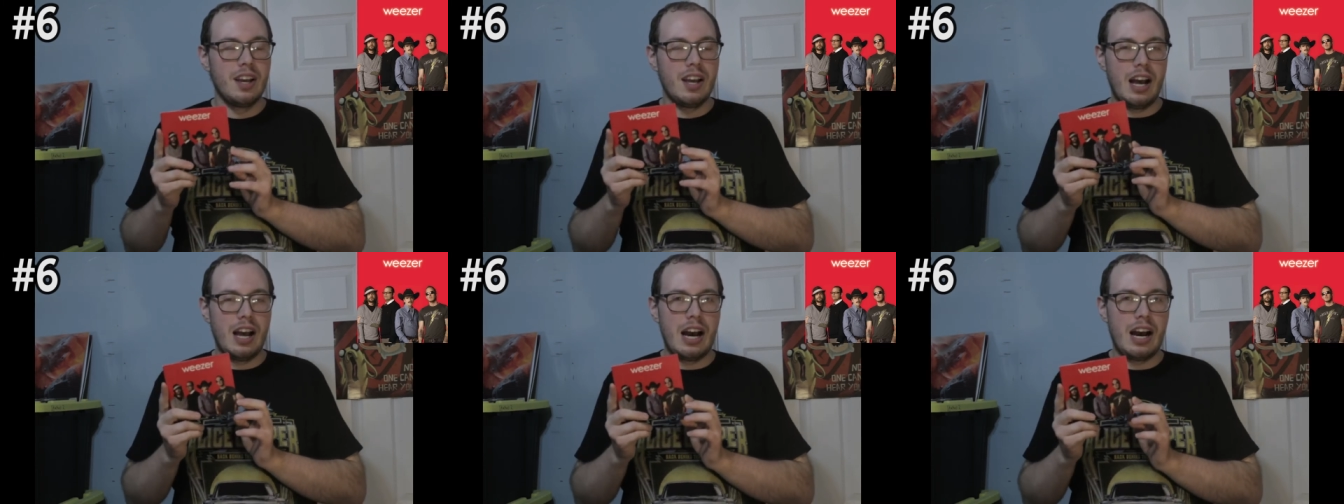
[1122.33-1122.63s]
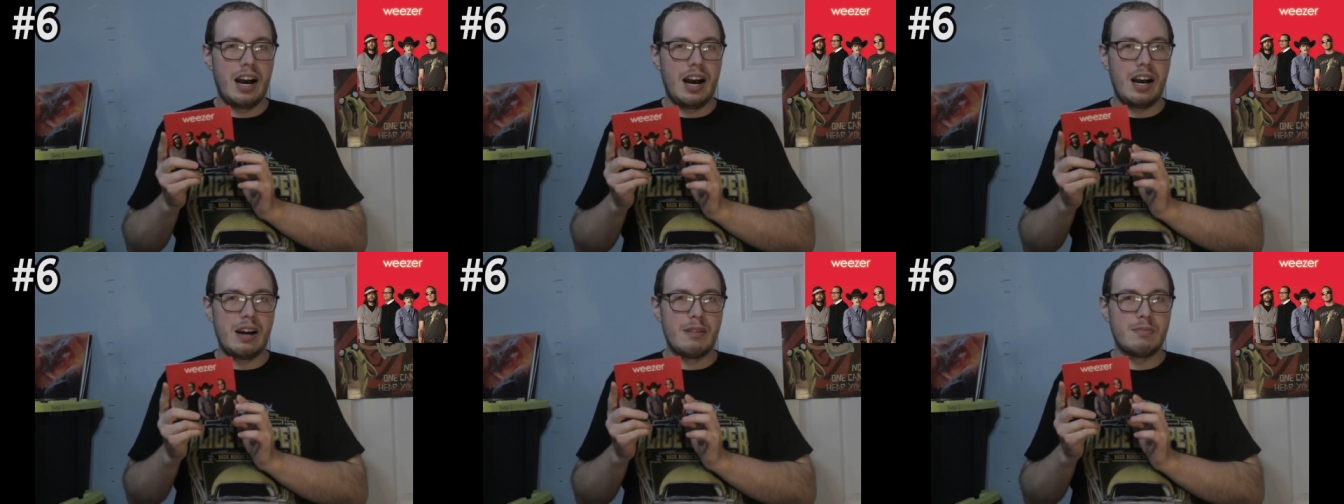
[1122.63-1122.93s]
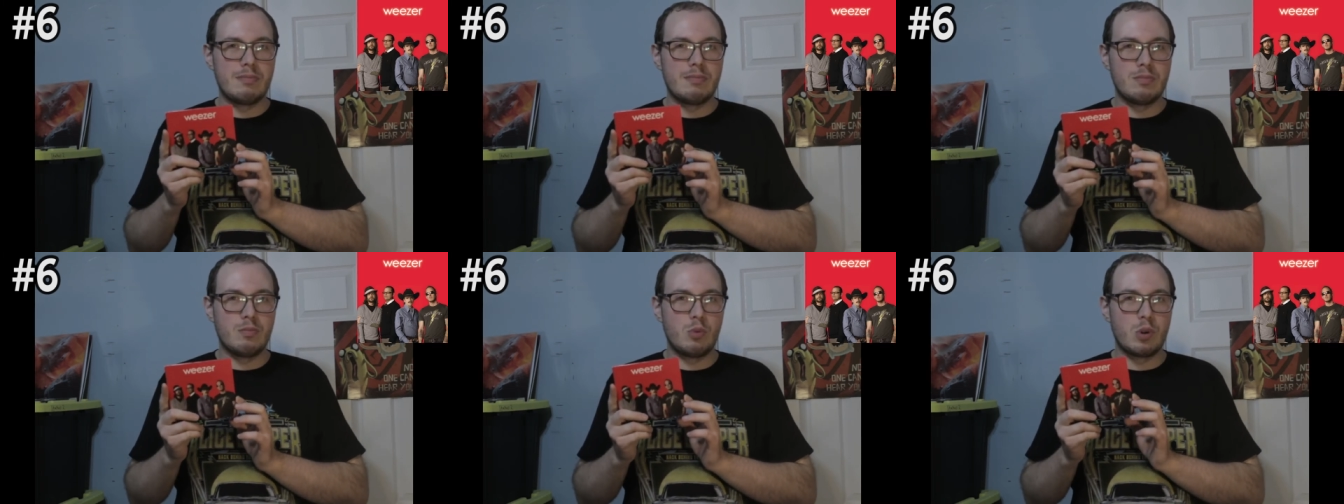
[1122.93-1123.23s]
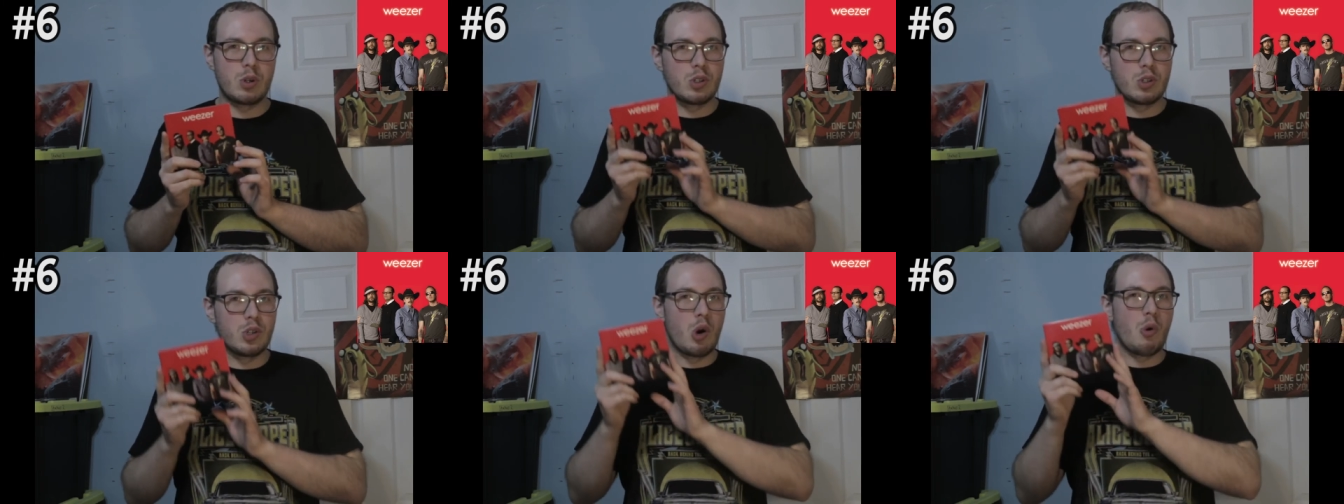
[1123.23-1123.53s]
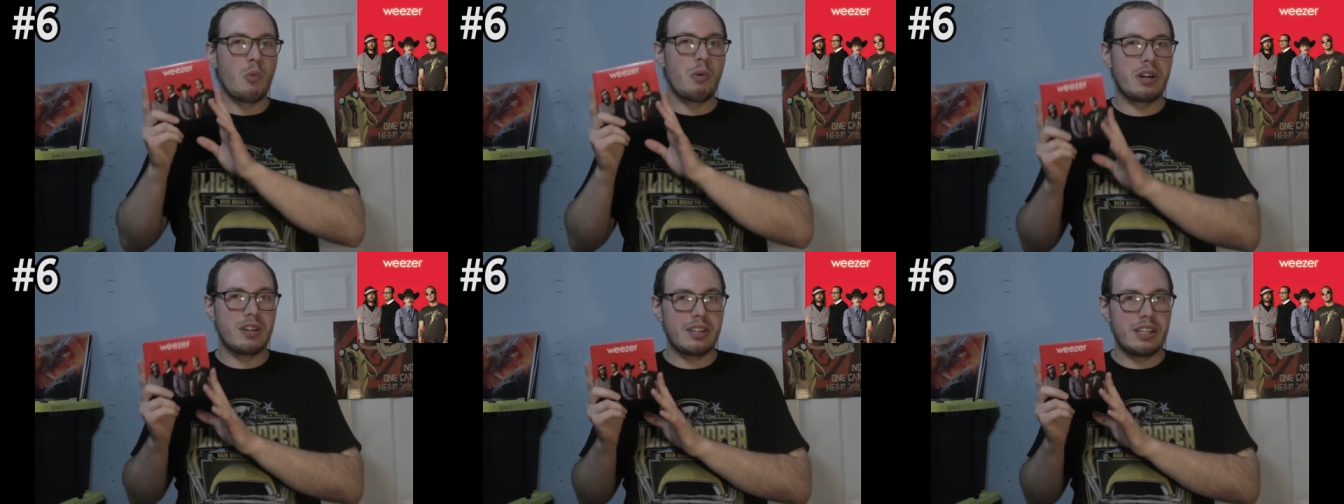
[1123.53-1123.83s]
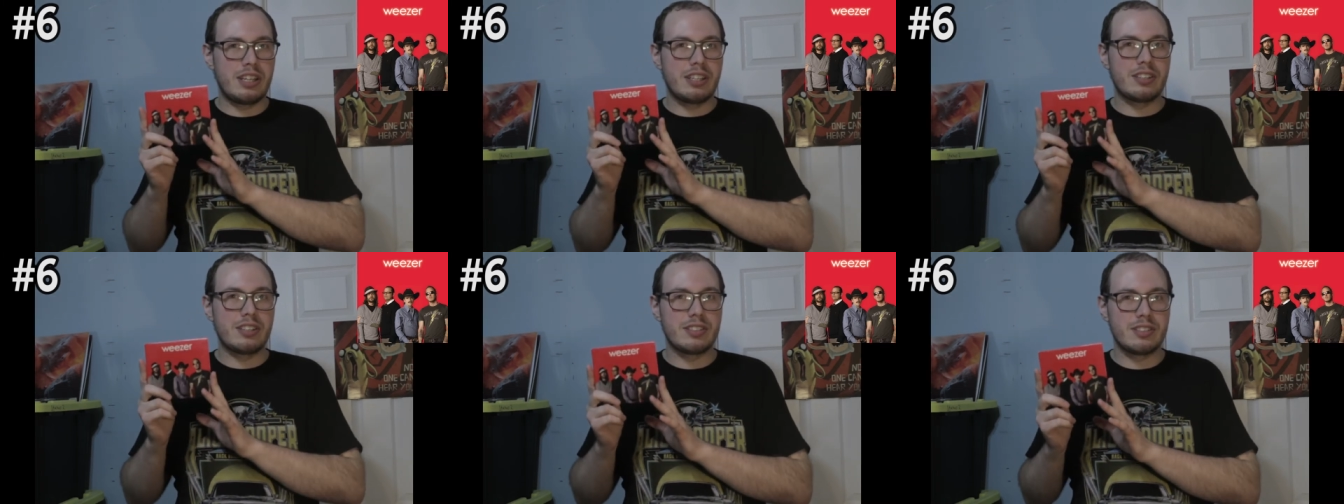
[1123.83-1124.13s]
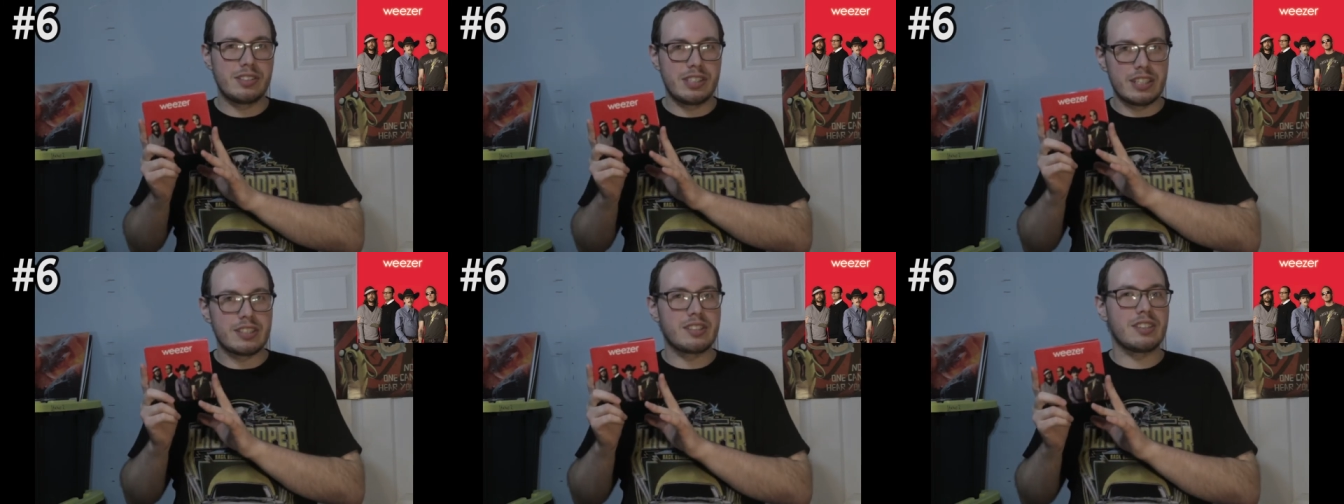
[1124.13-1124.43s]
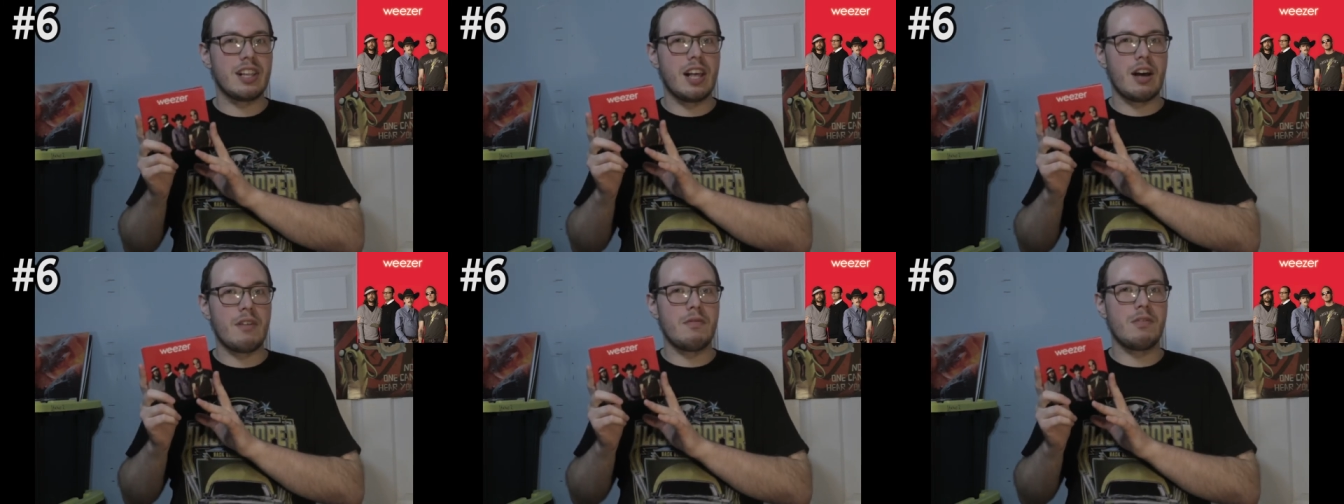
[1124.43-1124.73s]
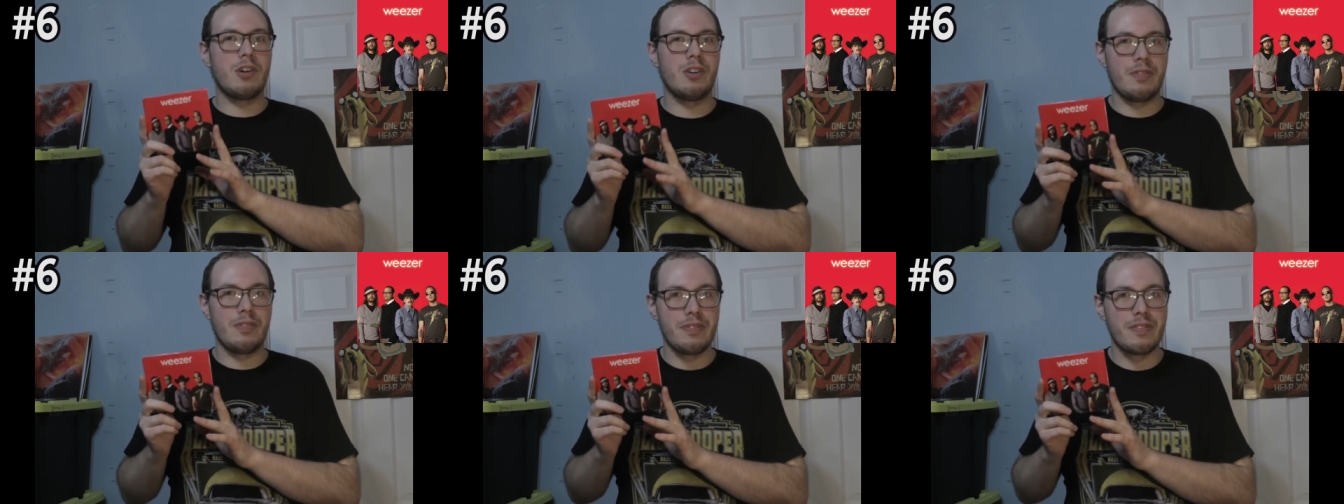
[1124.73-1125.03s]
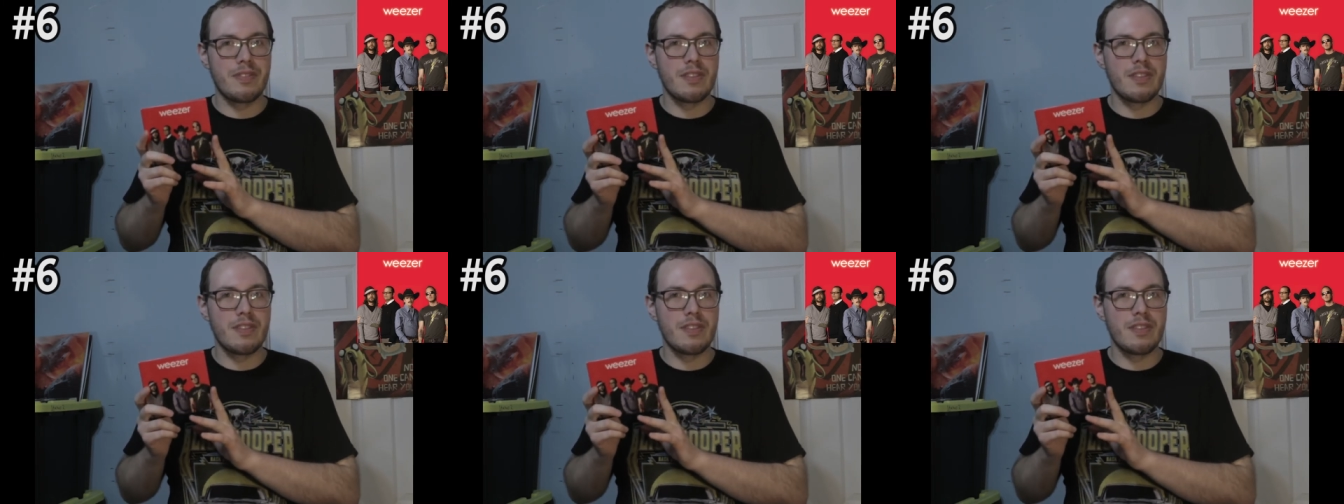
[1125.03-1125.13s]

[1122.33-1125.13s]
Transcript: um, were nowhere near this level.